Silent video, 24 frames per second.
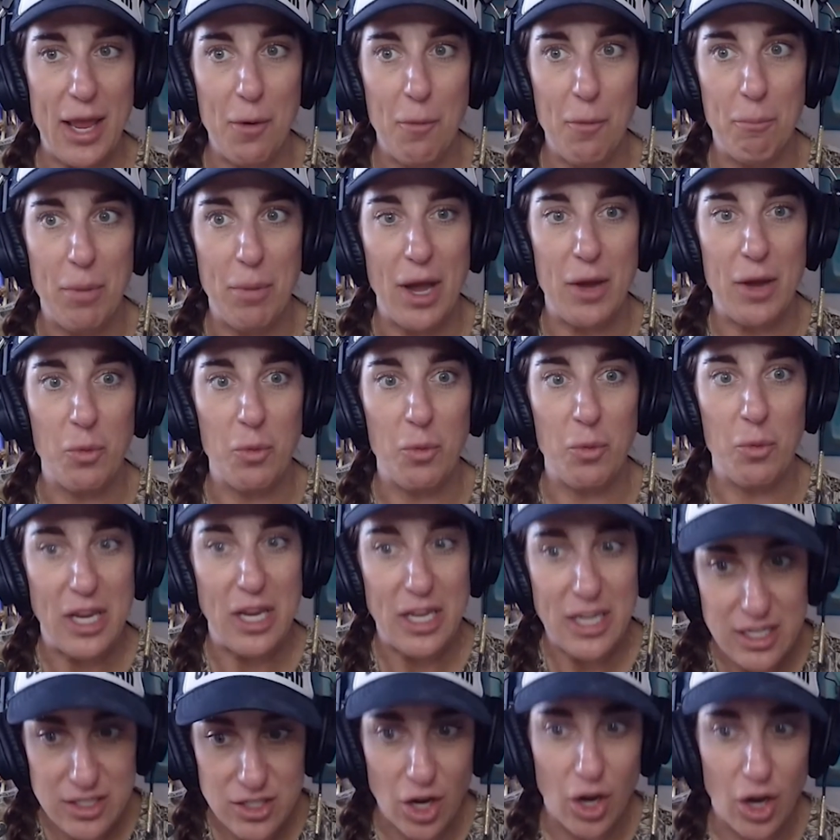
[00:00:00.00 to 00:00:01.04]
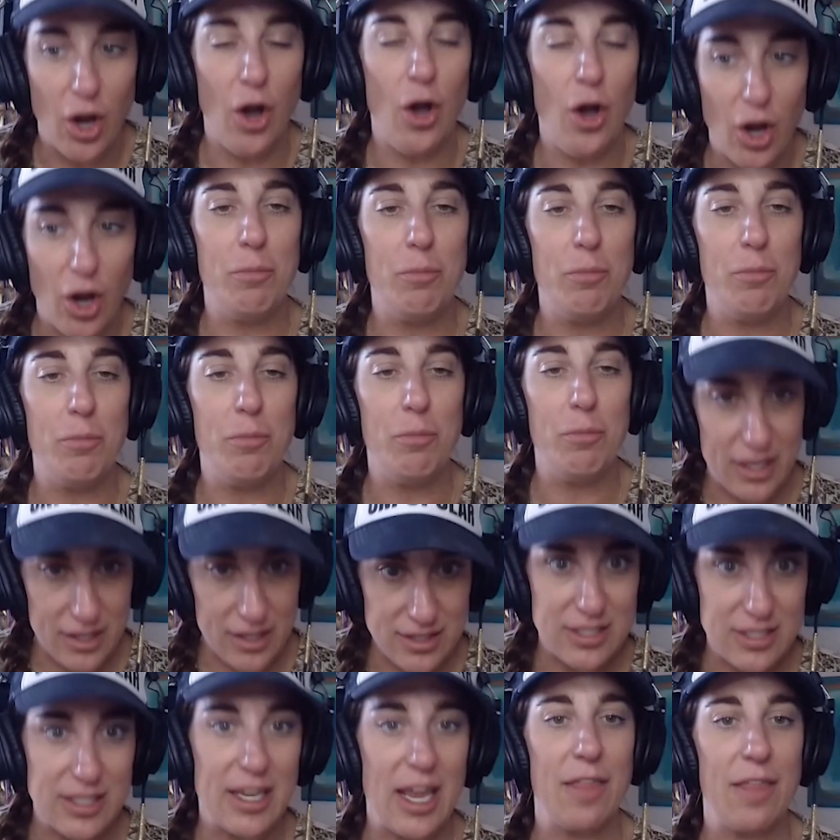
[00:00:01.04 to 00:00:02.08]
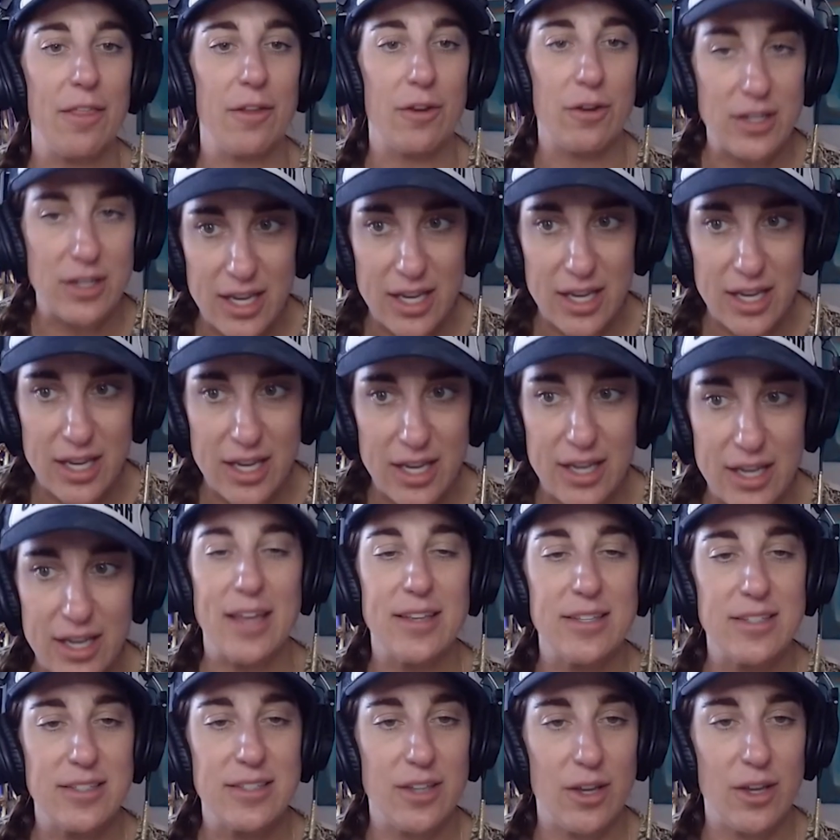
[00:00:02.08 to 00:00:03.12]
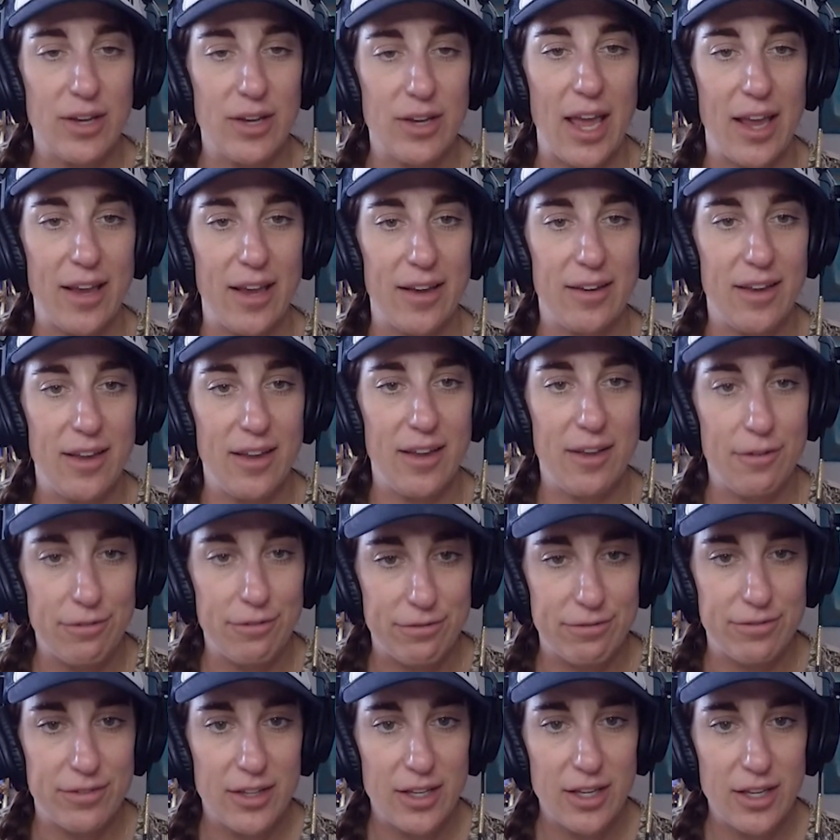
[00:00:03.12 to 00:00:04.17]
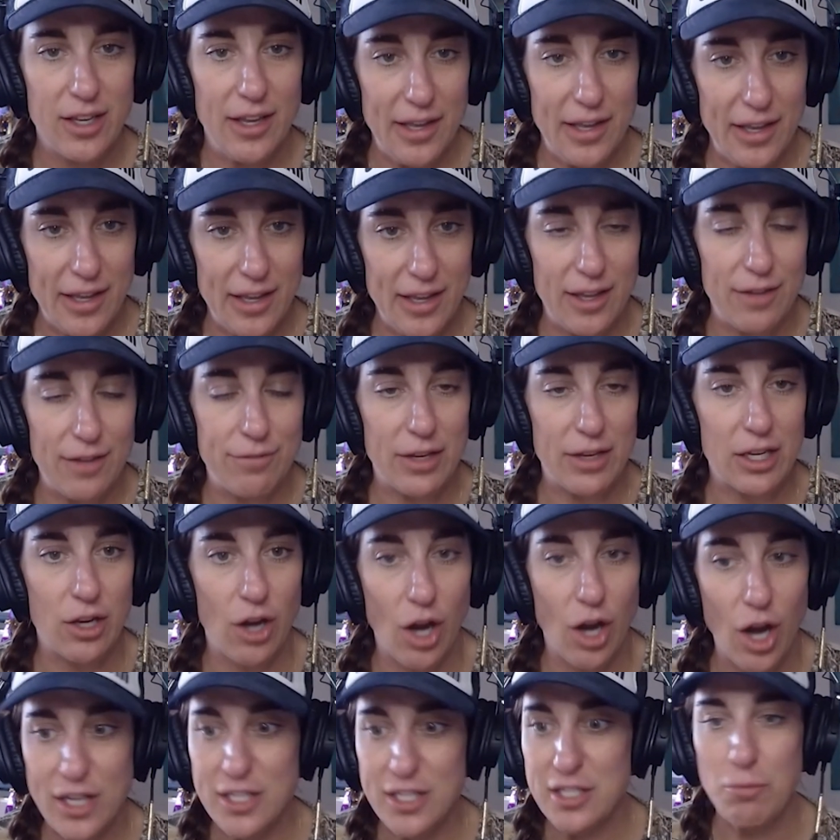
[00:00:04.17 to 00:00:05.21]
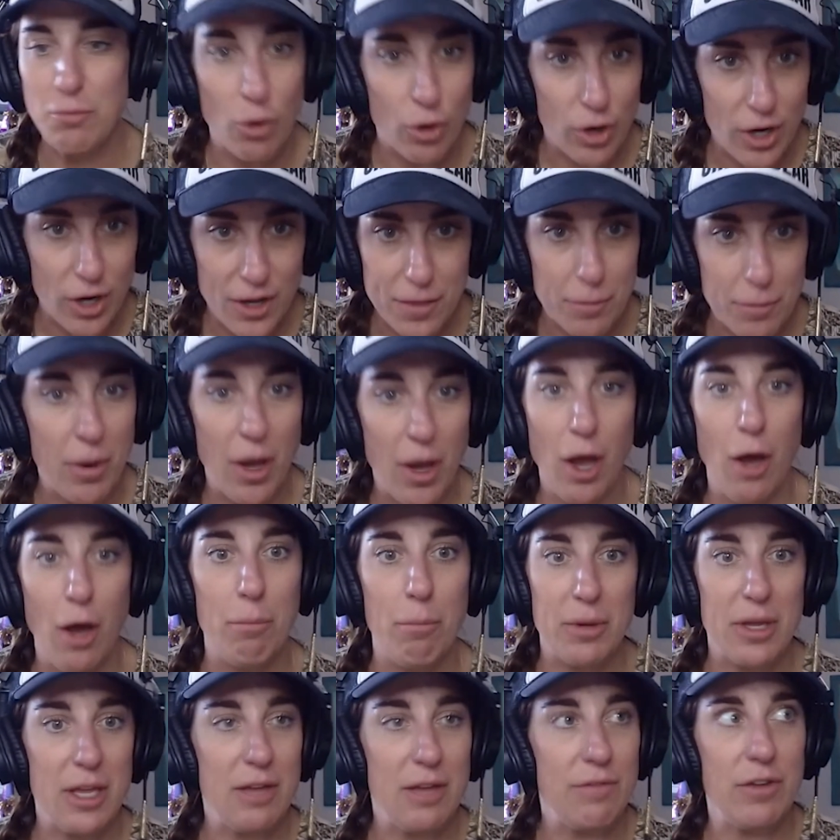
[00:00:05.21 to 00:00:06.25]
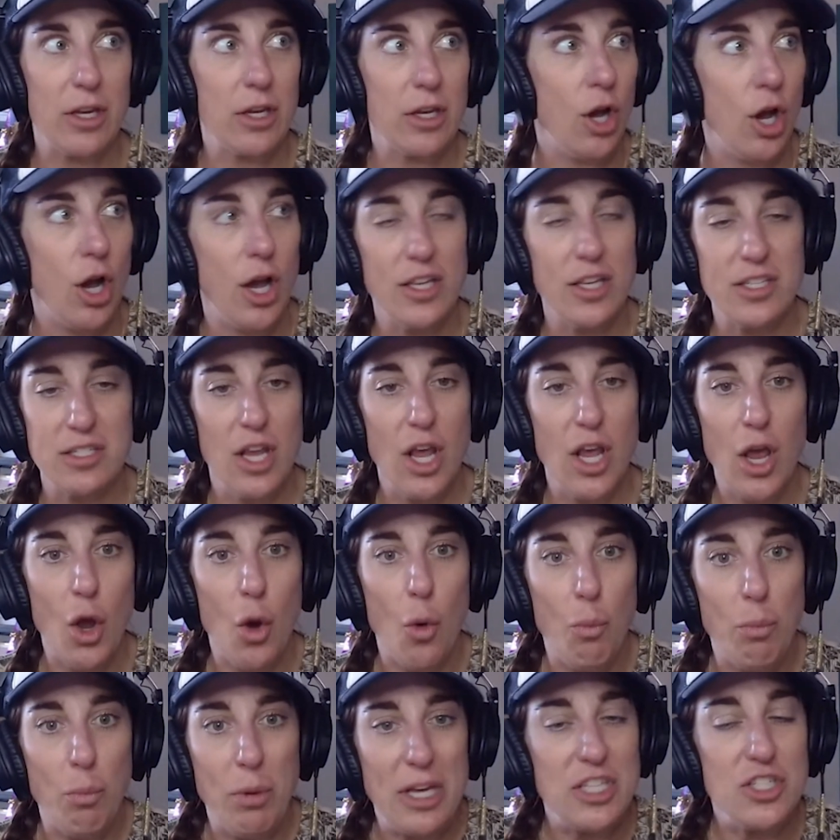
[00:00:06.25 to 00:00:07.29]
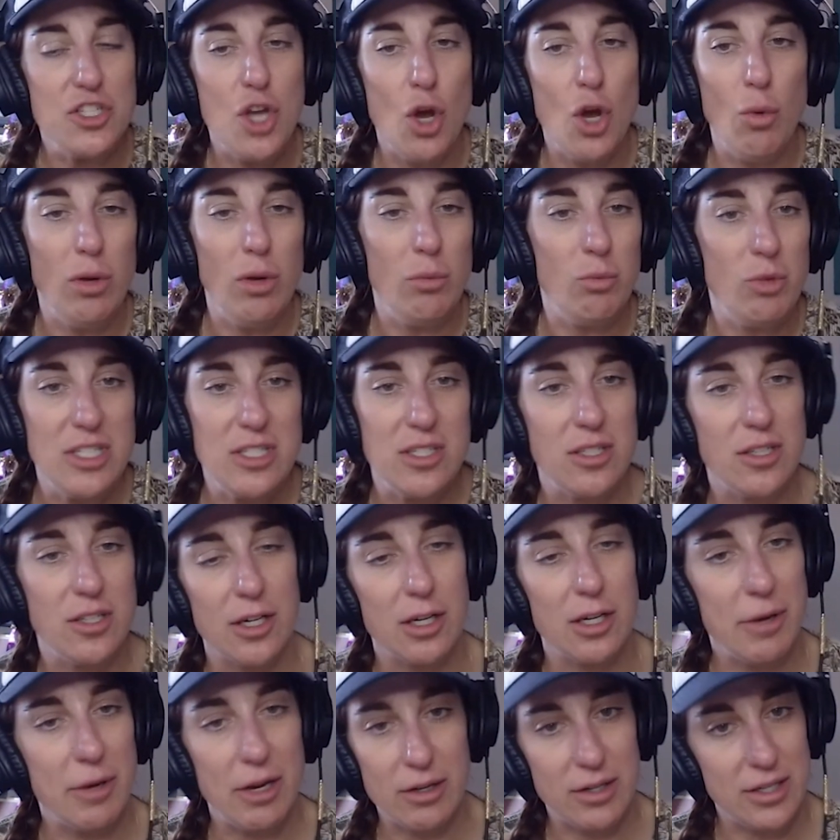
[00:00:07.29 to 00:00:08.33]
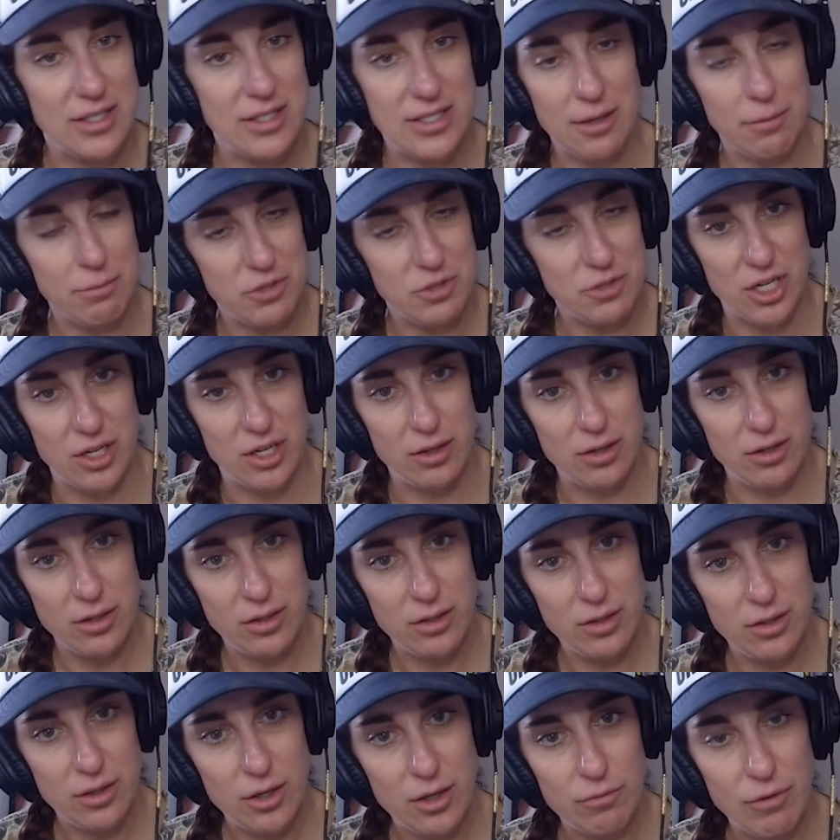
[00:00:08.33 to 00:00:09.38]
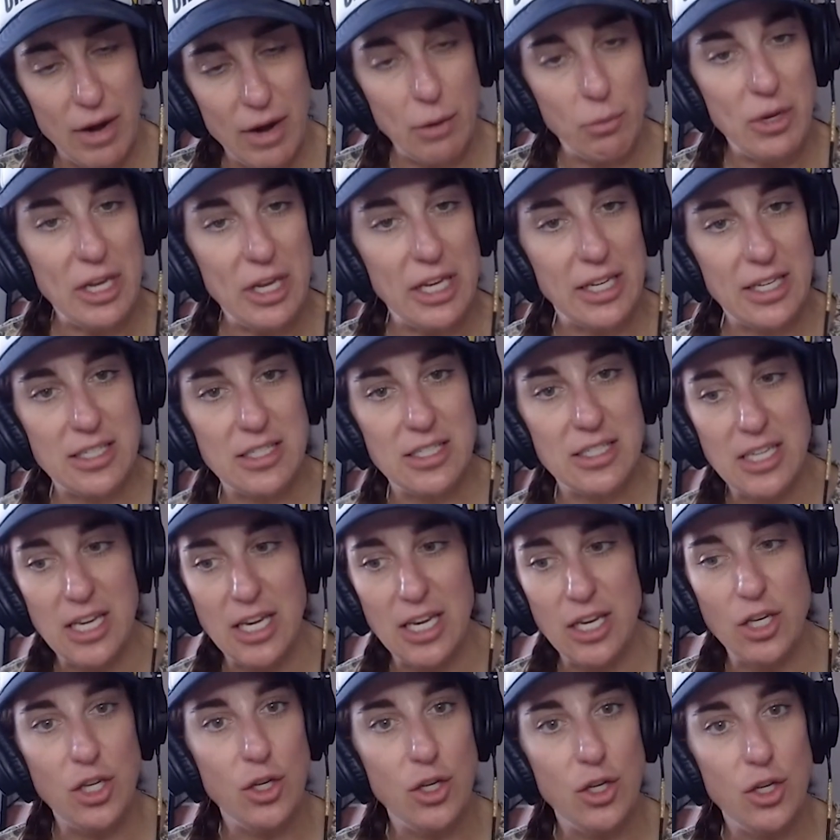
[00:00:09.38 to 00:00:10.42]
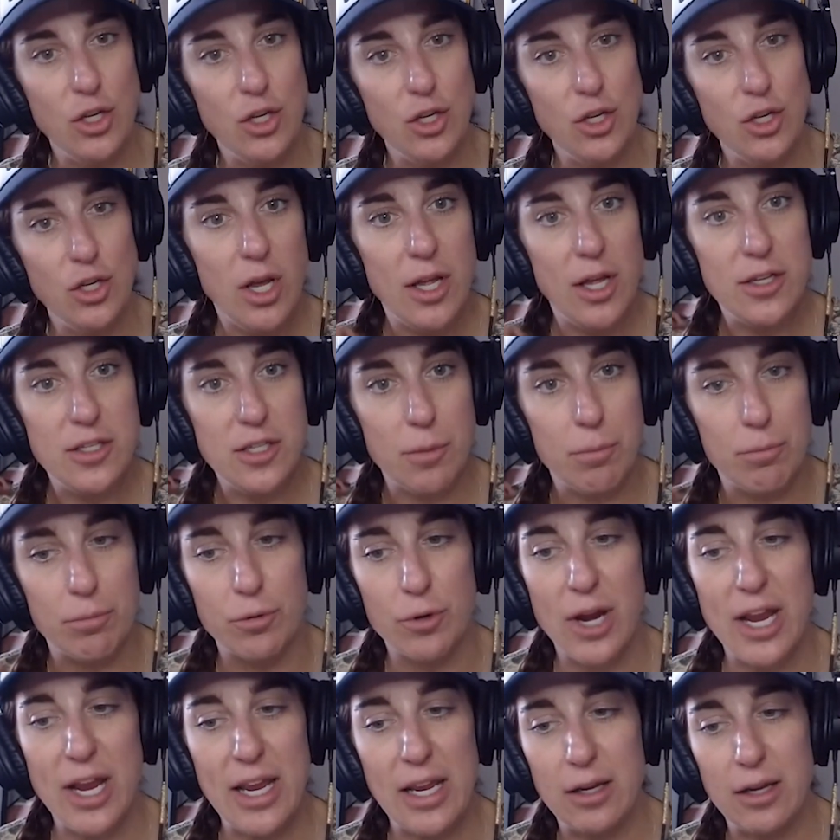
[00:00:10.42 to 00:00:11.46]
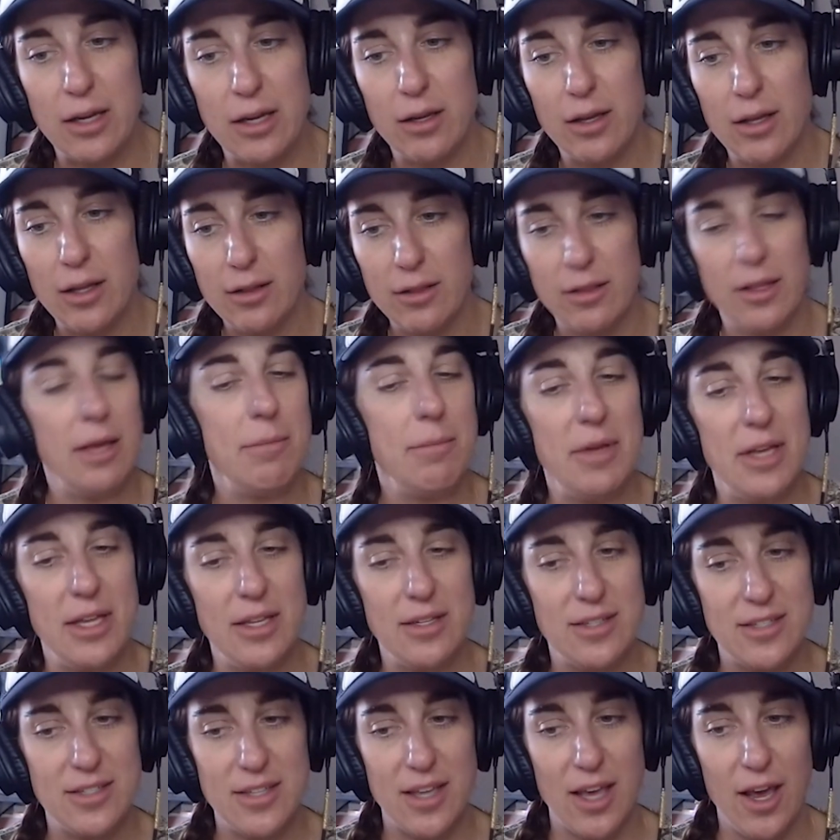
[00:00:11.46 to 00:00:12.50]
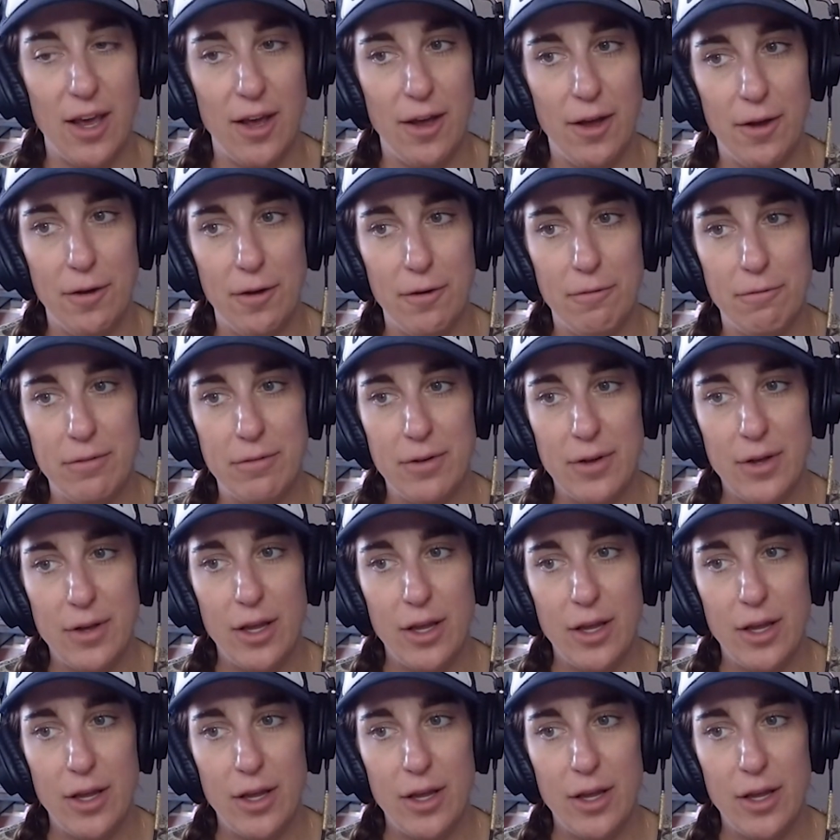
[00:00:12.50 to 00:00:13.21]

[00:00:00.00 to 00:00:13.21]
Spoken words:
But we need to all be in it together and say, yes, okay, if it costs more at the pump, because no one wants to talk about consumption, right? We continue to break limits of